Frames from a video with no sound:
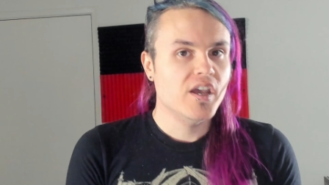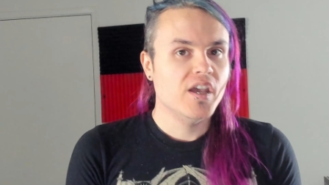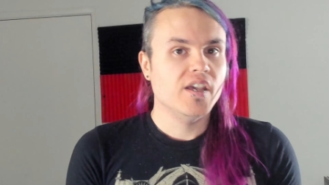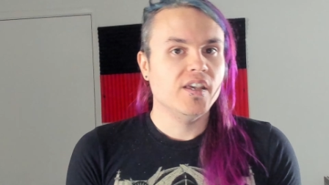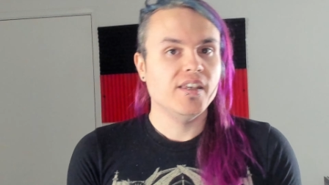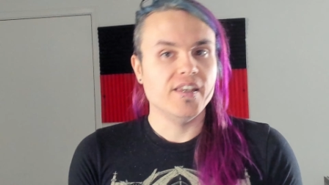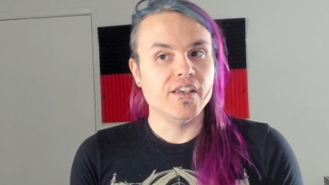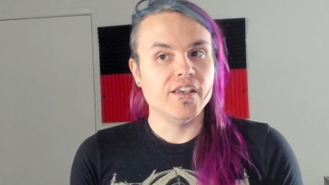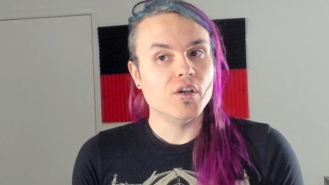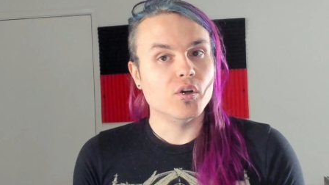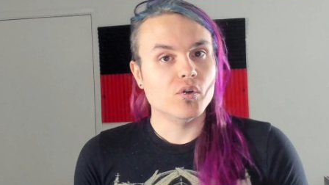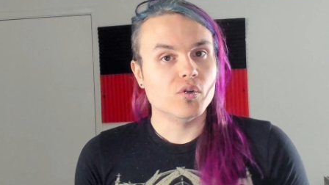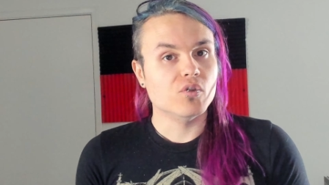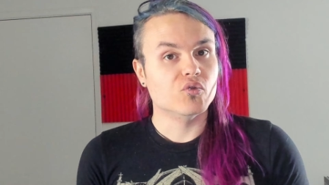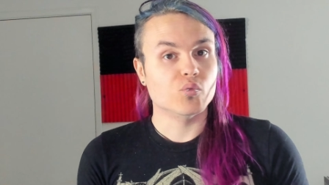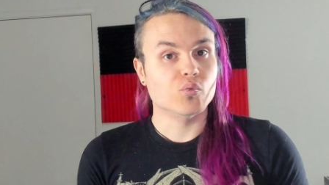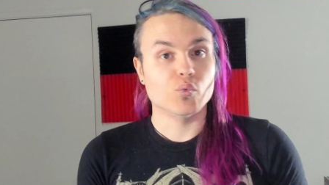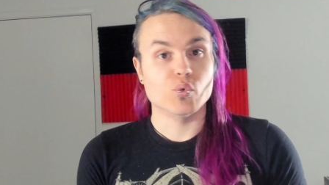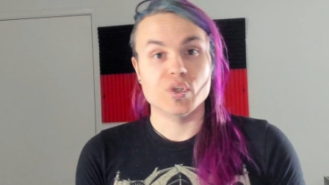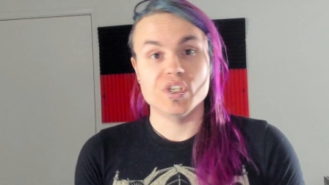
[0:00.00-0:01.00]

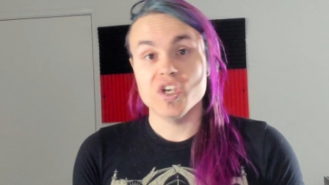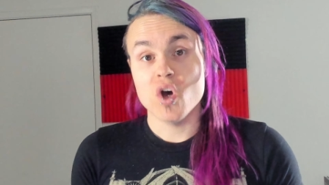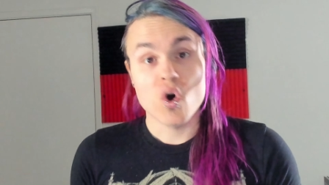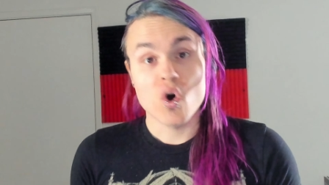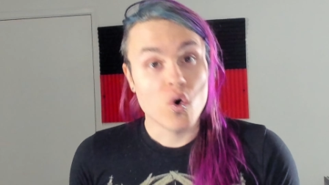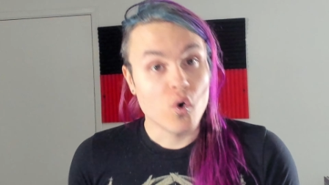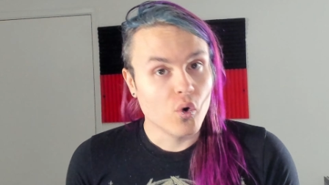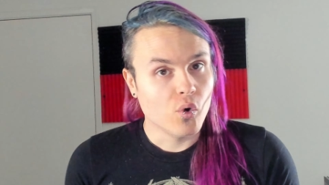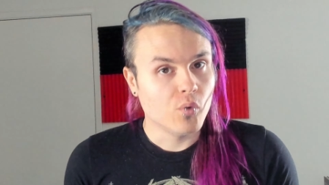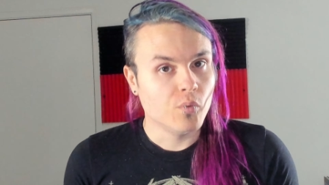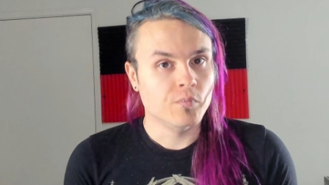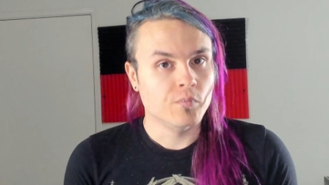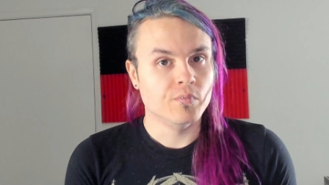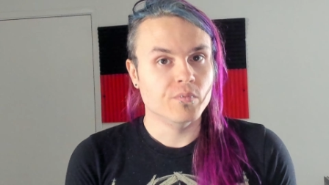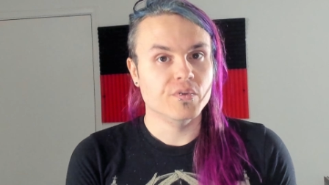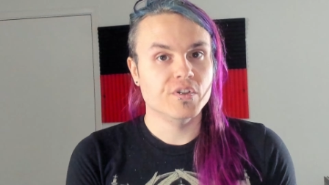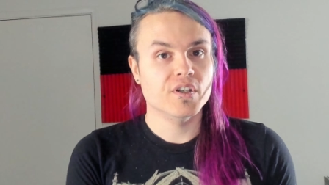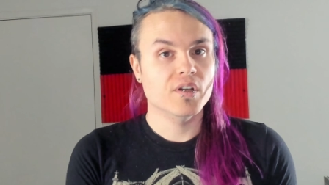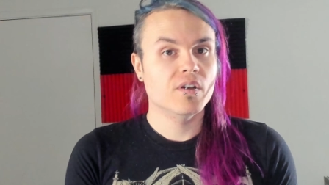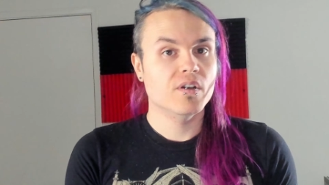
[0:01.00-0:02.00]
healed,
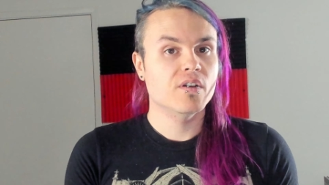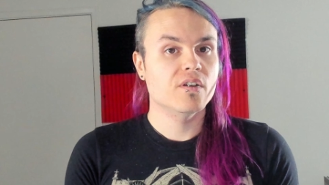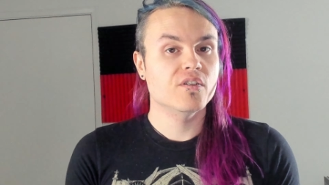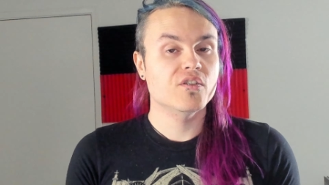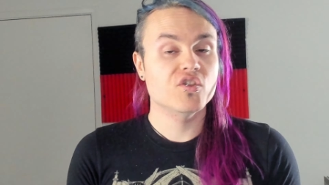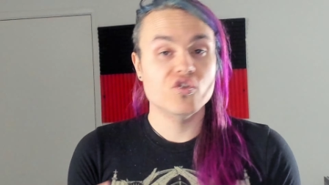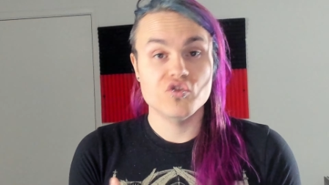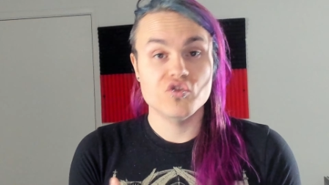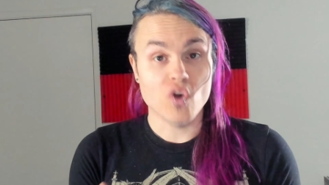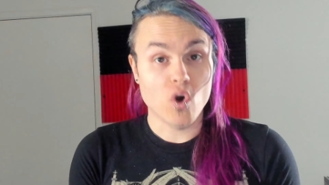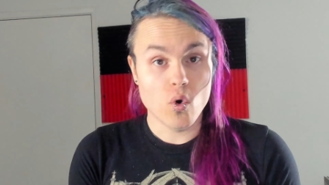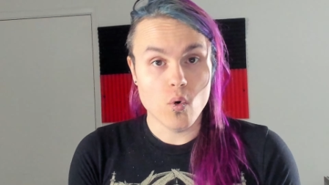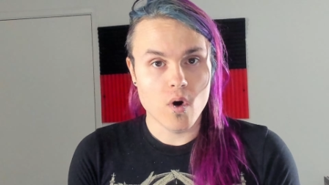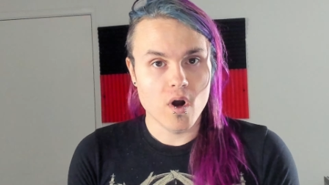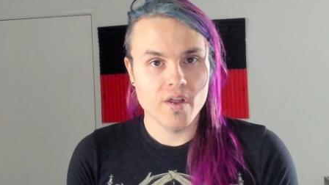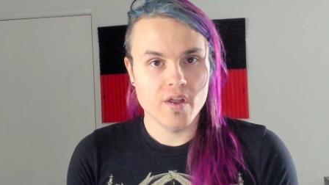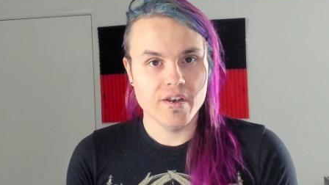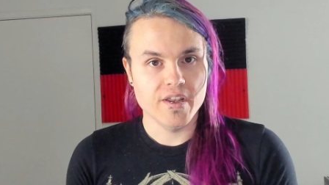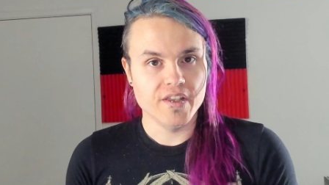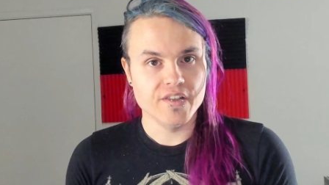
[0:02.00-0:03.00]
rehomed, so
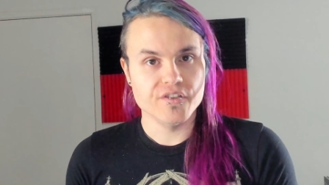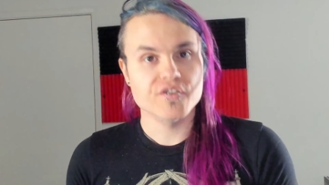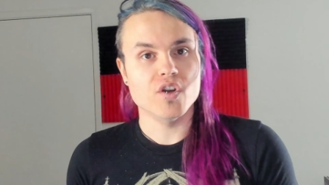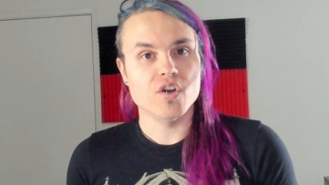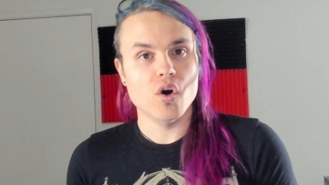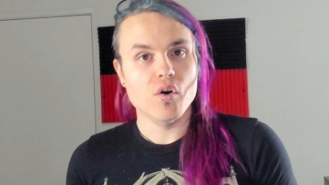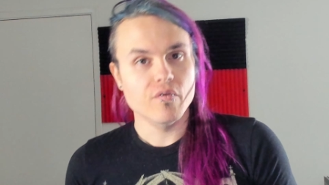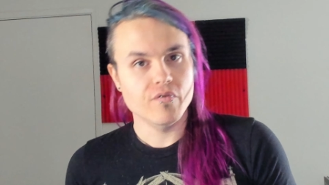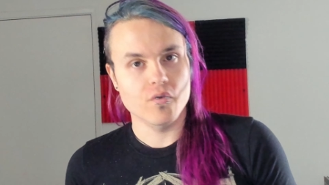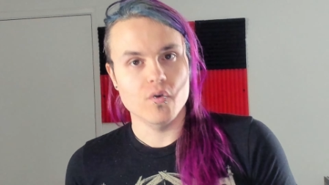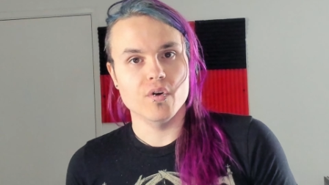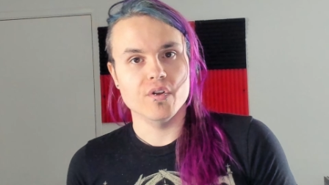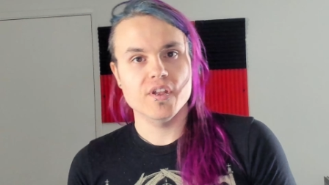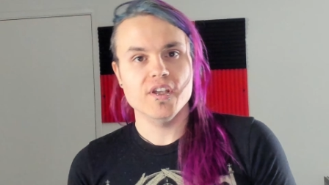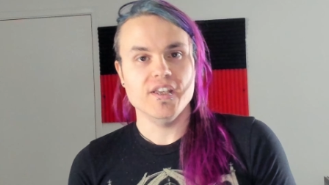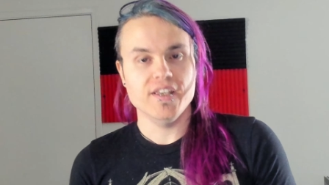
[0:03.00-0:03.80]
on and so forth.